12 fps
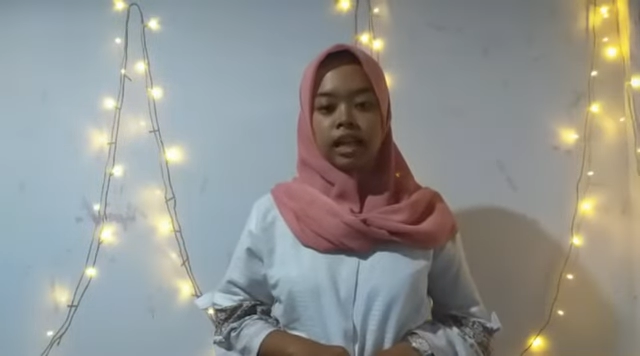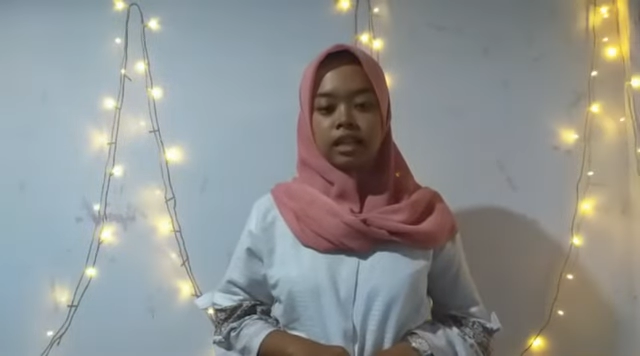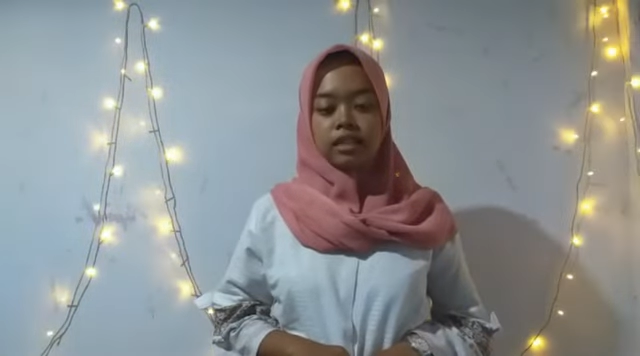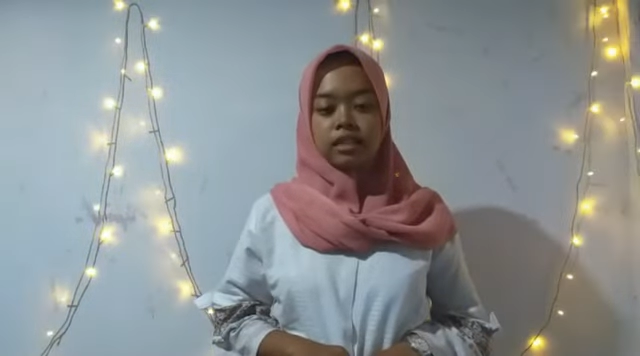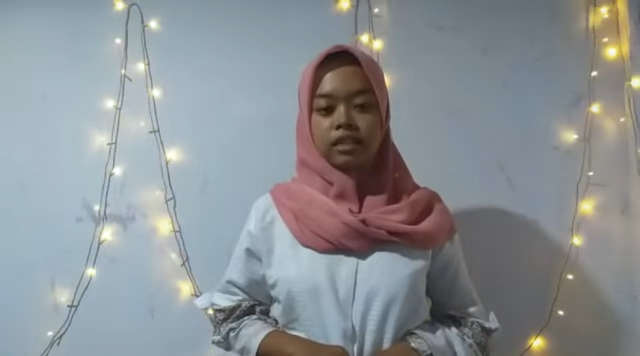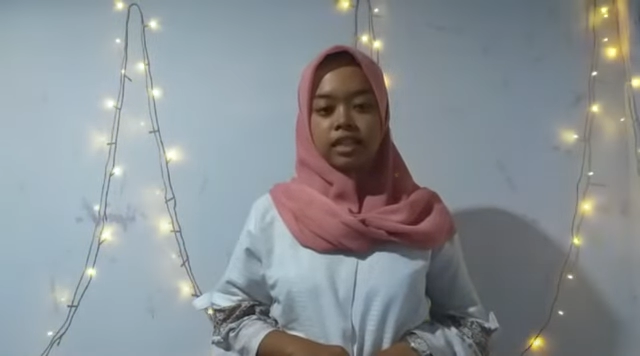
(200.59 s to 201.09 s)

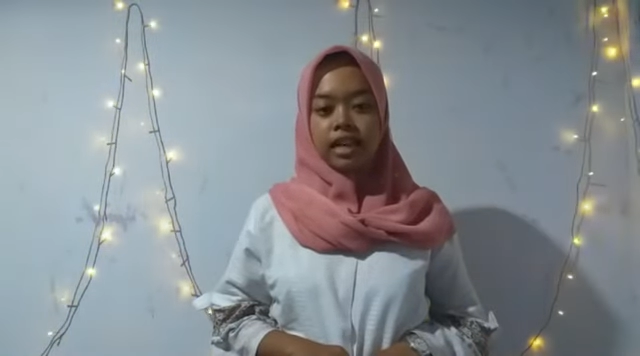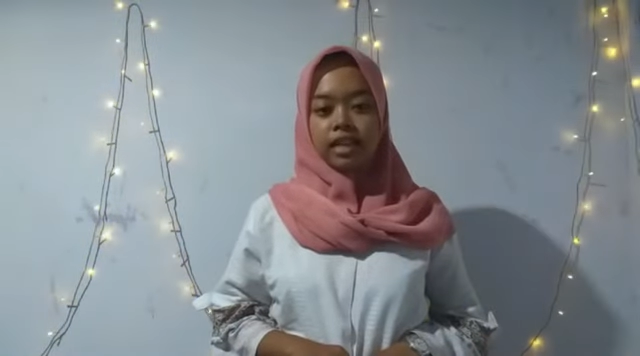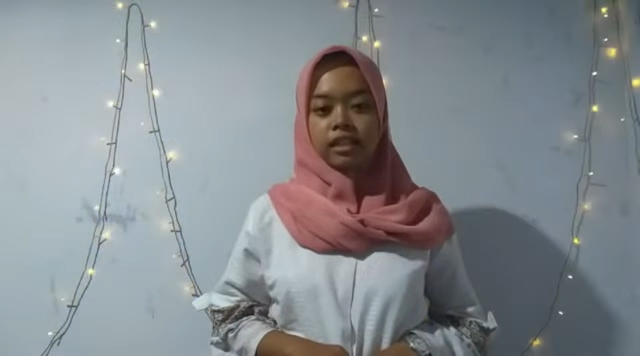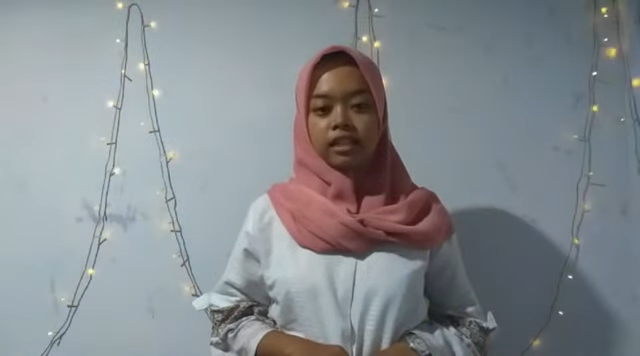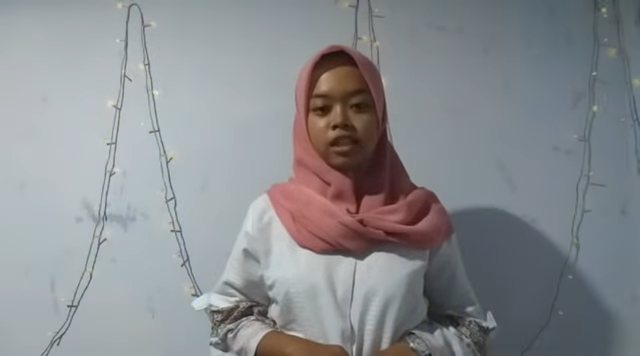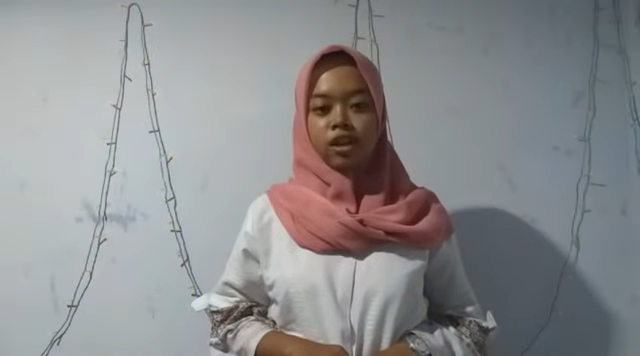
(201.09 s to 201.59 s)
side
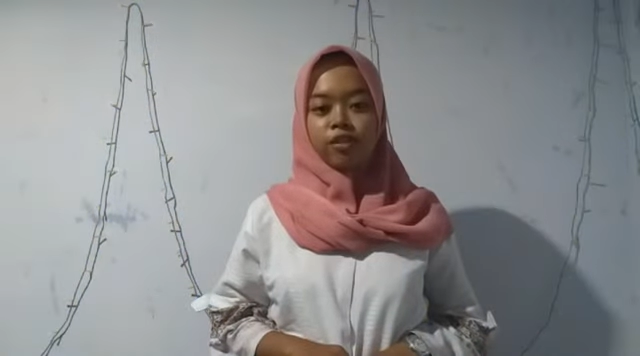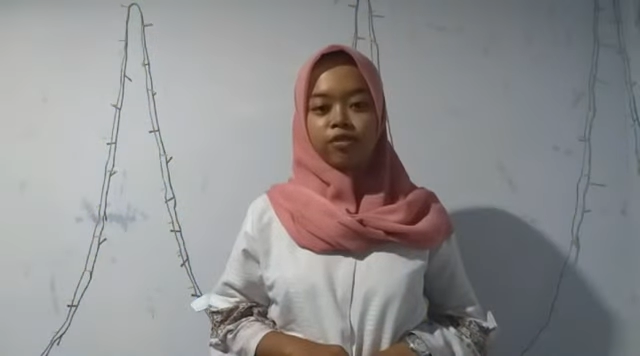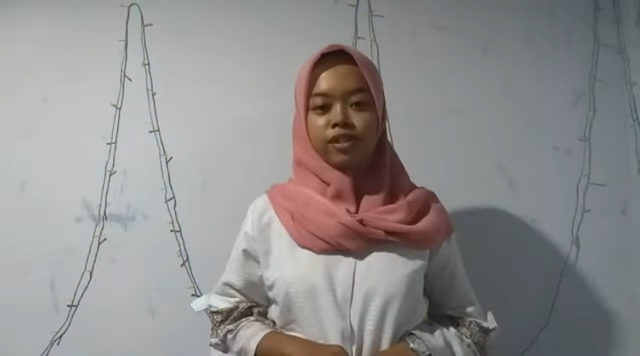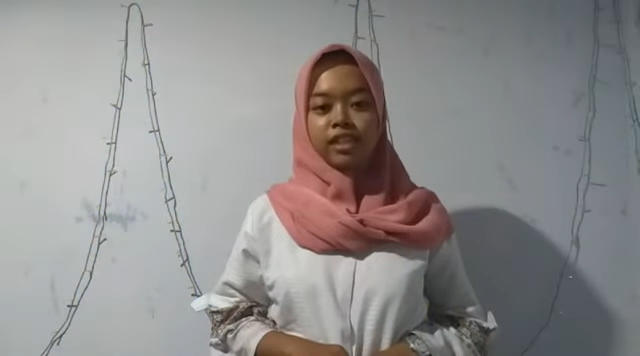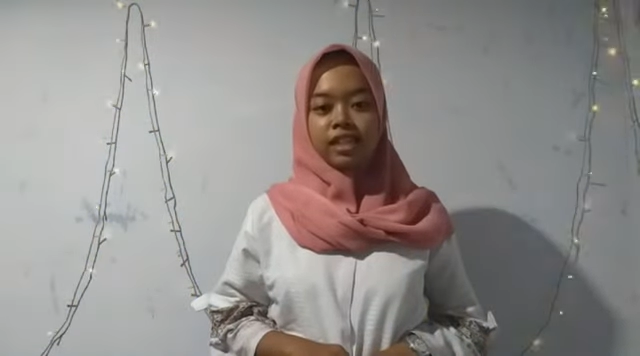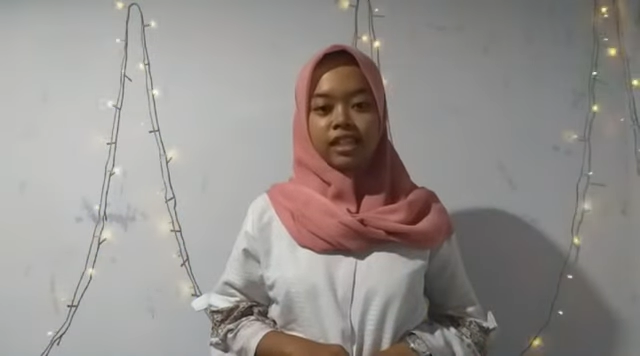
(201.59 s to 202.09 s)
of
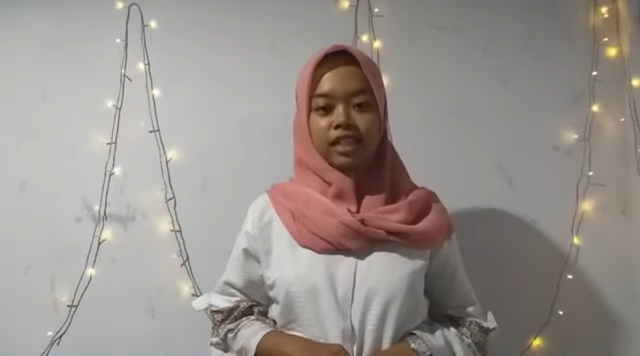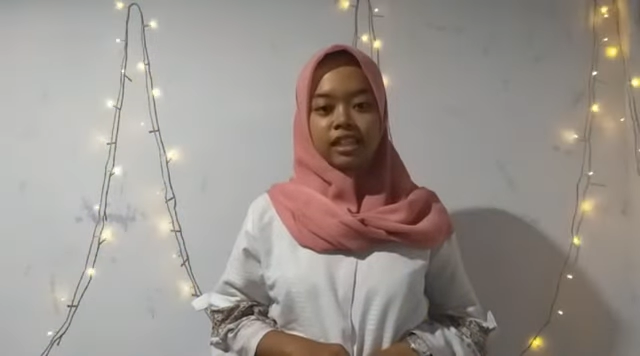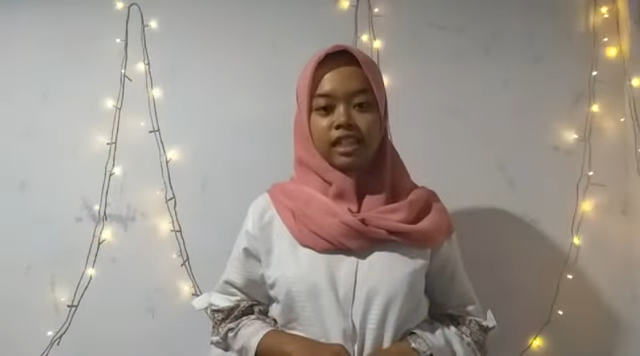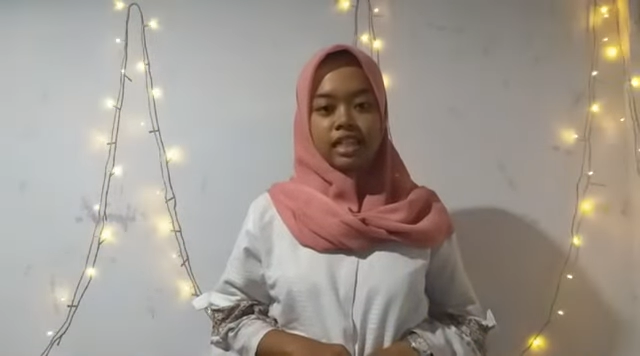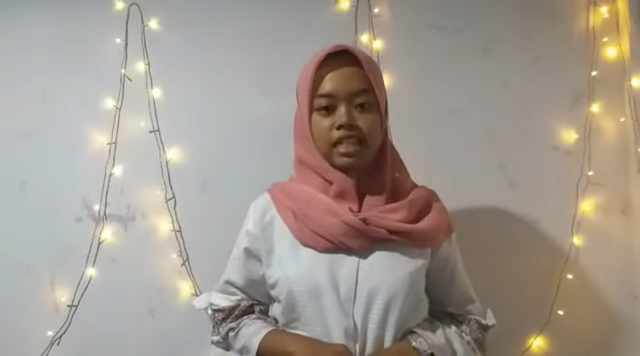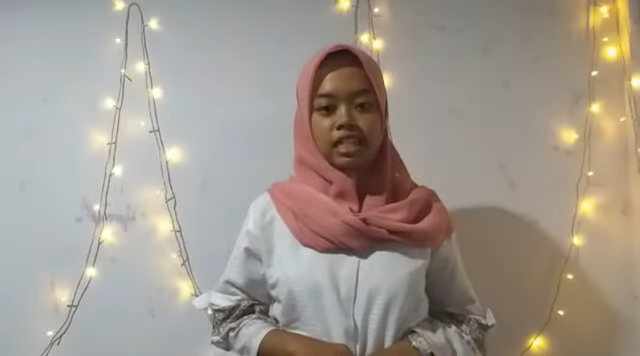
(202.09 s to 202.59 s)
the Earth
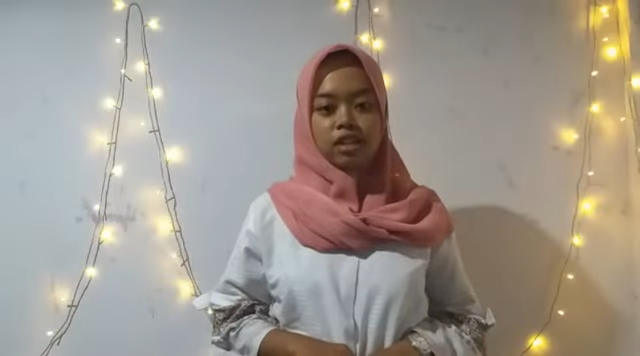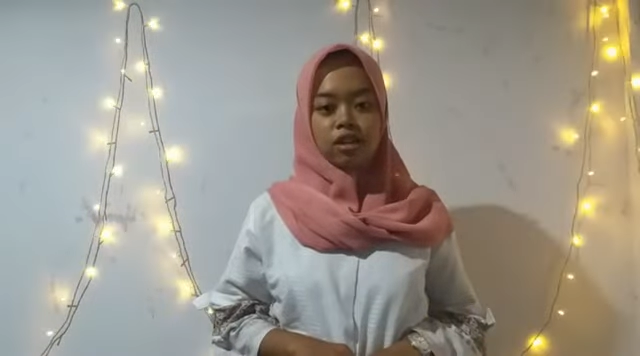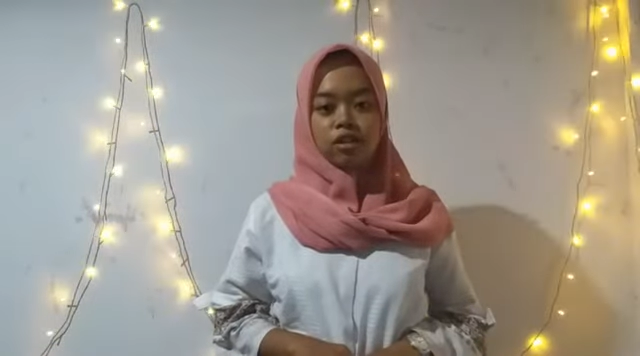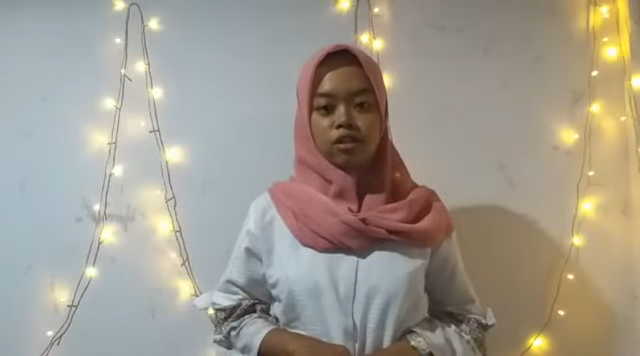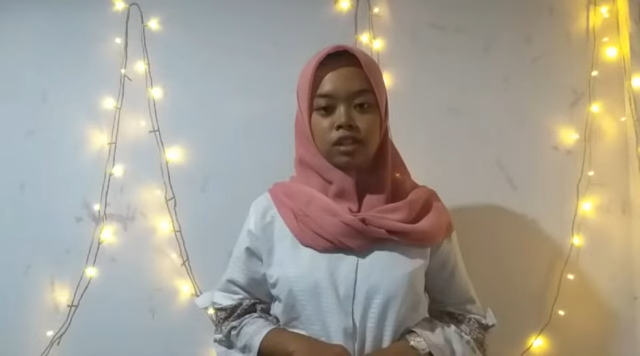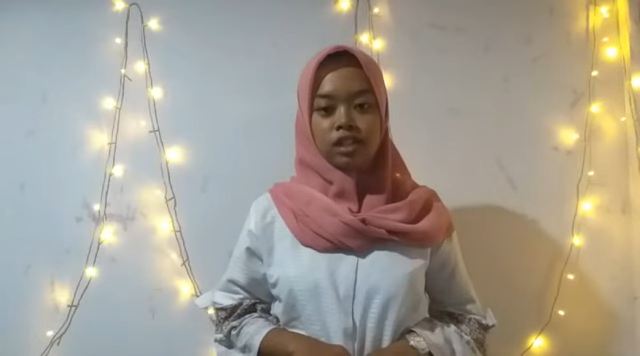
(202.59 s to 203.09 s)
is
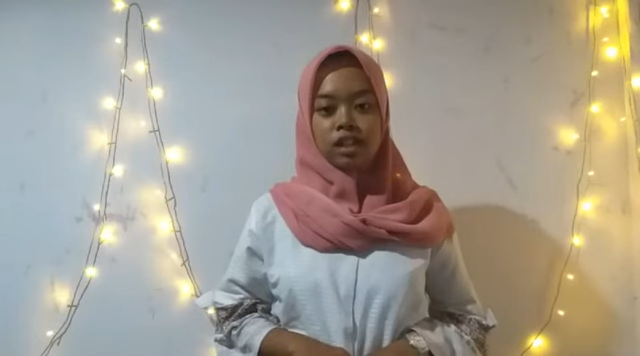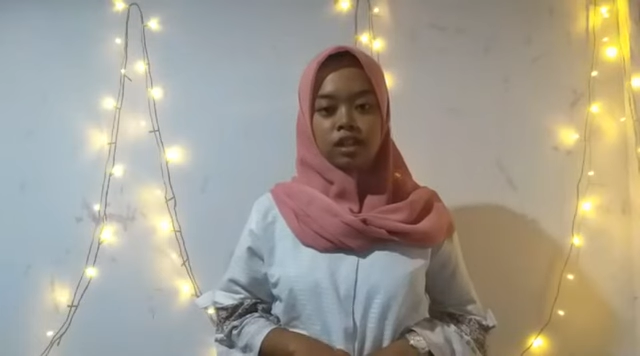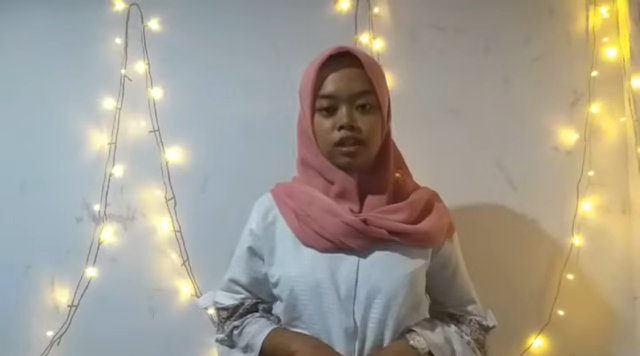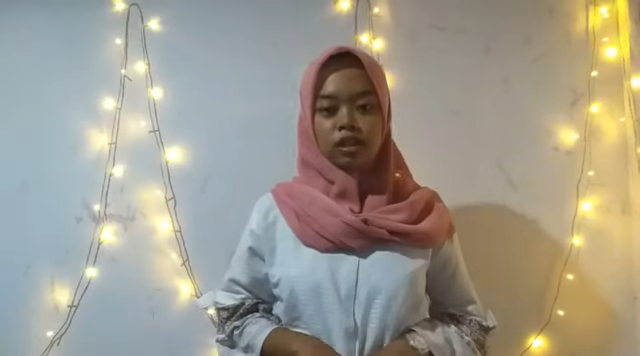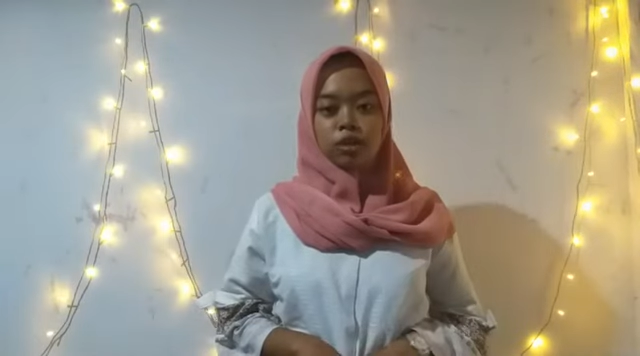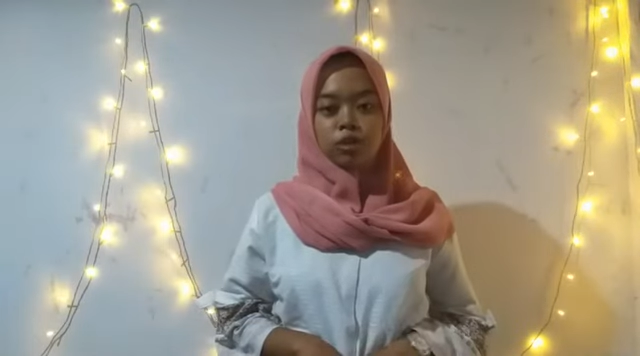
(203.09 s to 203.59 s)
closer
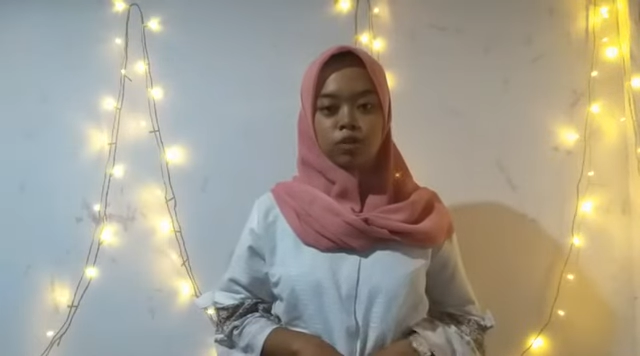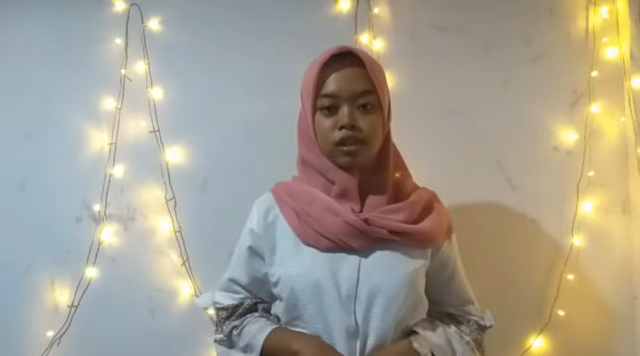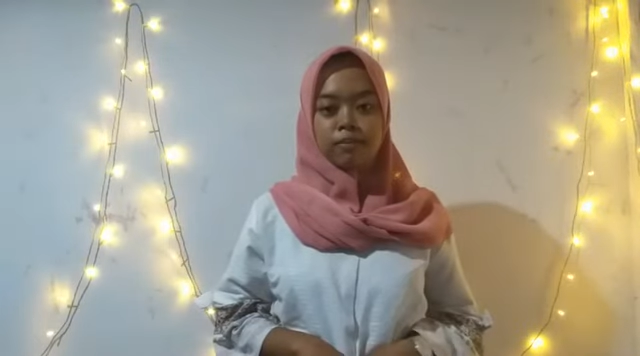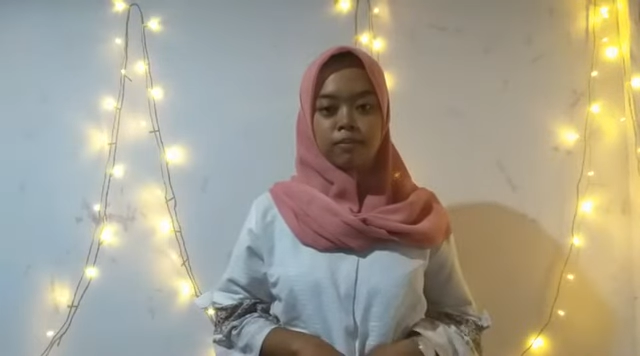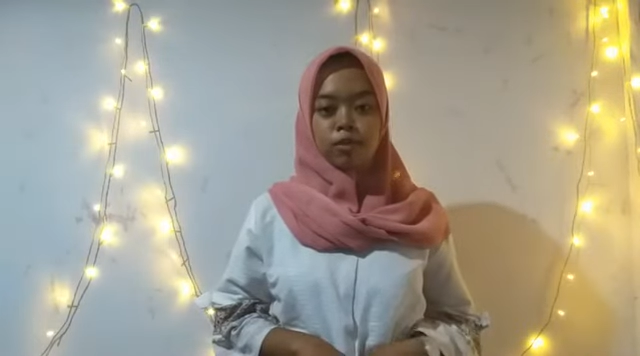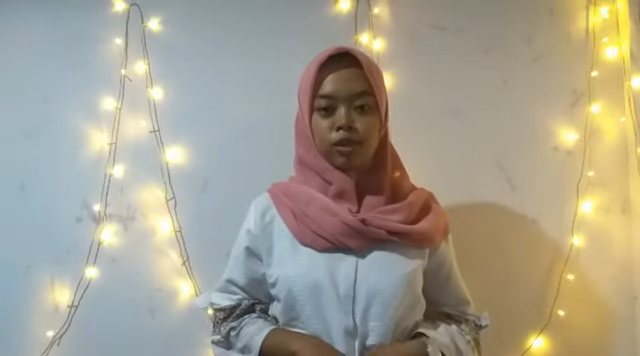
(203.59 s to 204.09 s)
to the
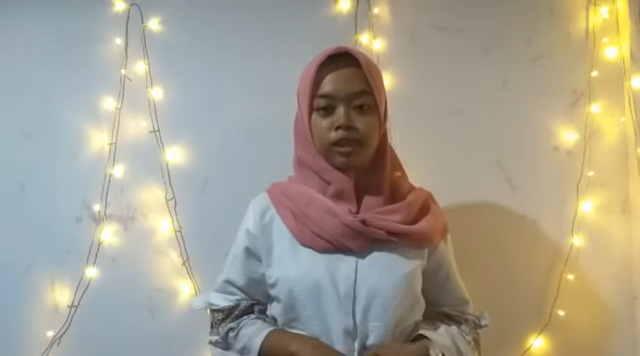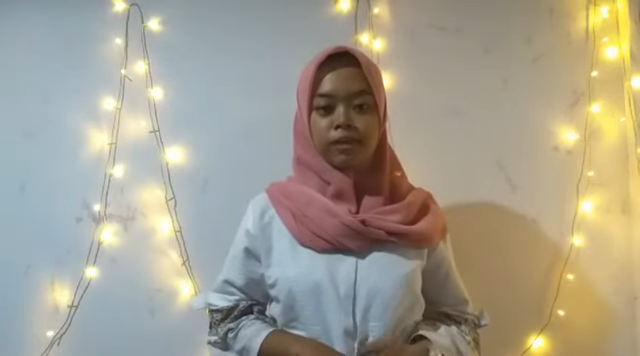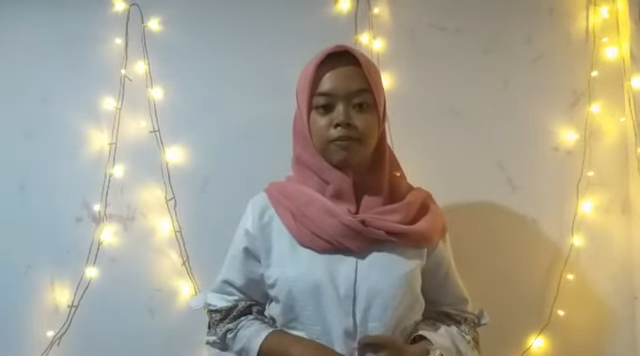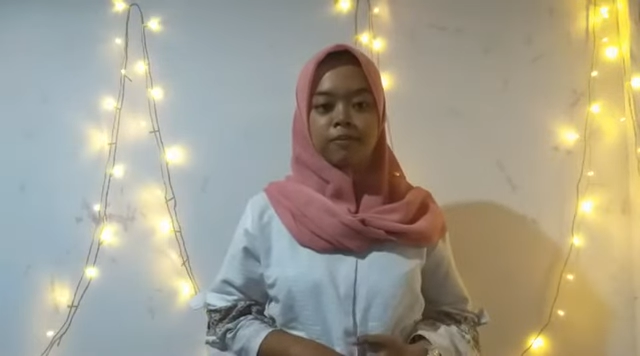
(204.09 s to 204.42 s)
Moon.